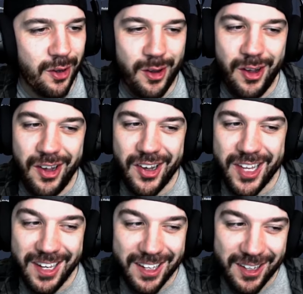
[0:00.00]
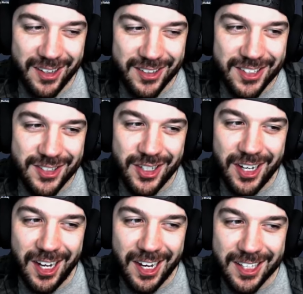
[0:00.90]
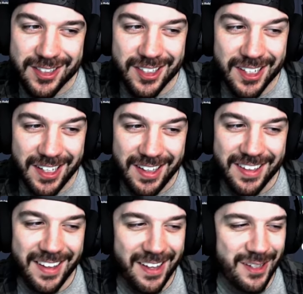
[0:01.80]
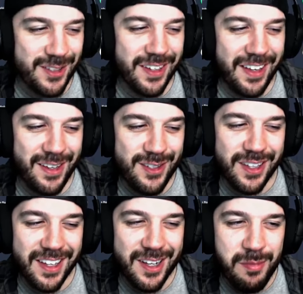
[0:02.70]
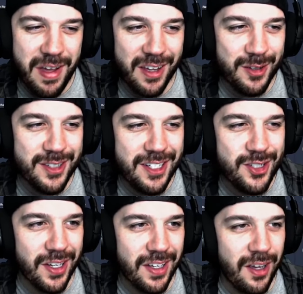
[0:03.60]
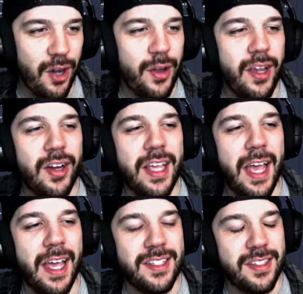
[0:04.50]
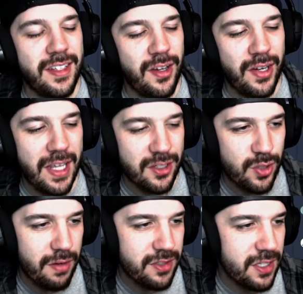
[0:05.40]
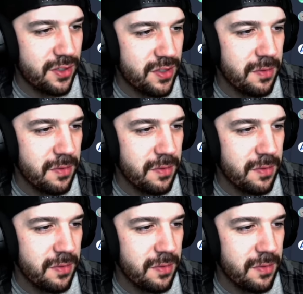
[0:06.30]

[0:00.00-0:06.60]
Oh, he didn't go TJ Hawkinson, huh? I was thinking he might go TJ. Oh, he already has Travis Kelce.